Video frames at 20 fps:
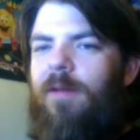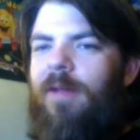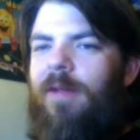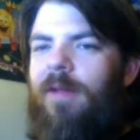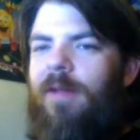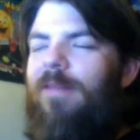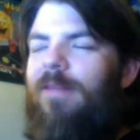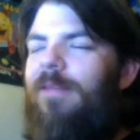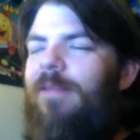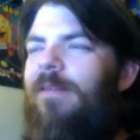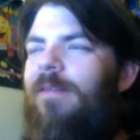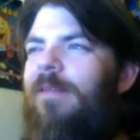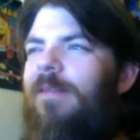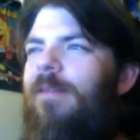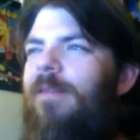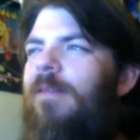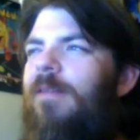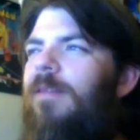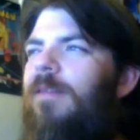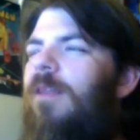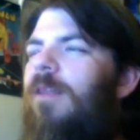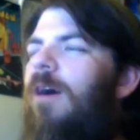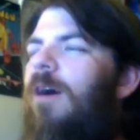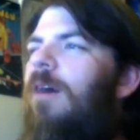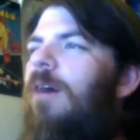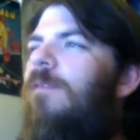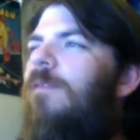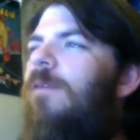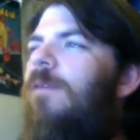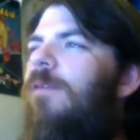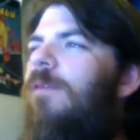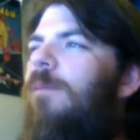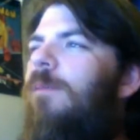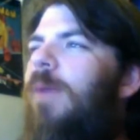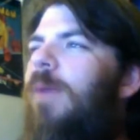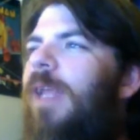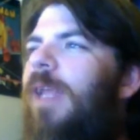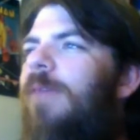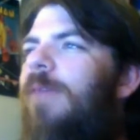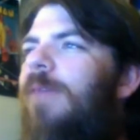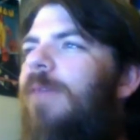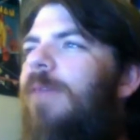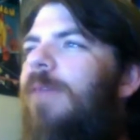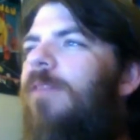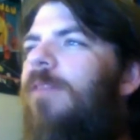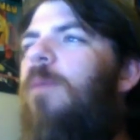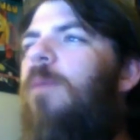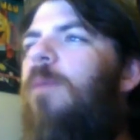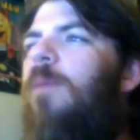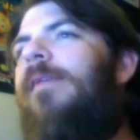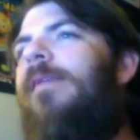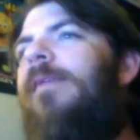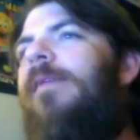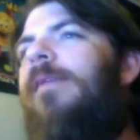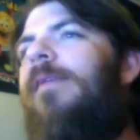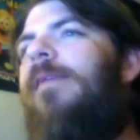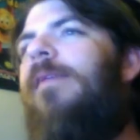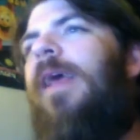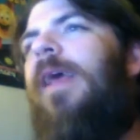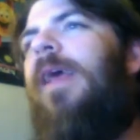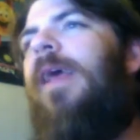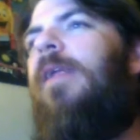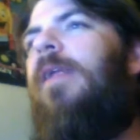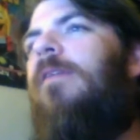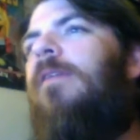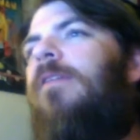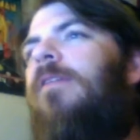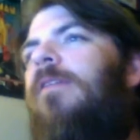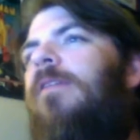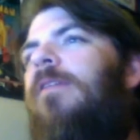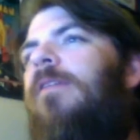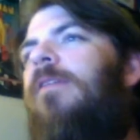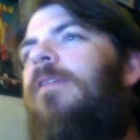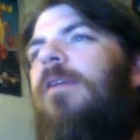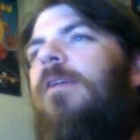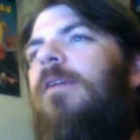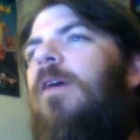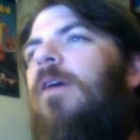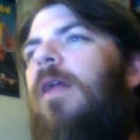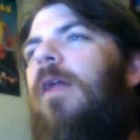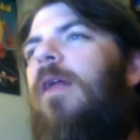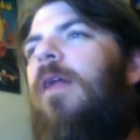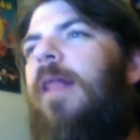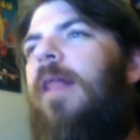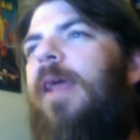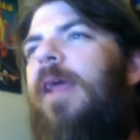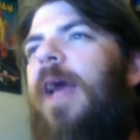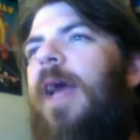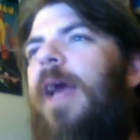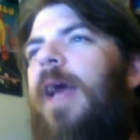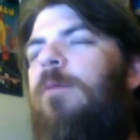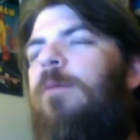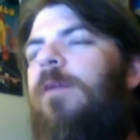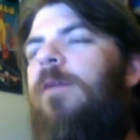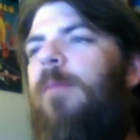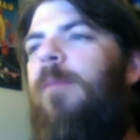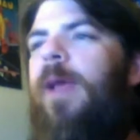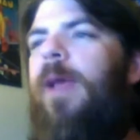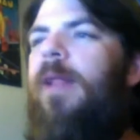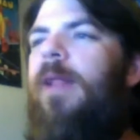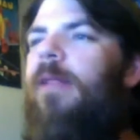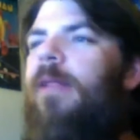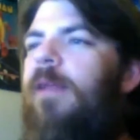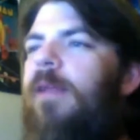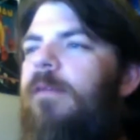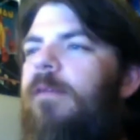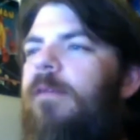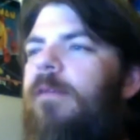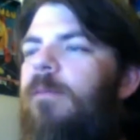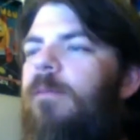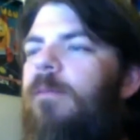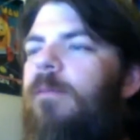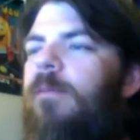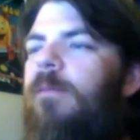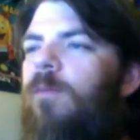That's awful. But even the prizes at the end, so they started talking, like I wasn't paying attention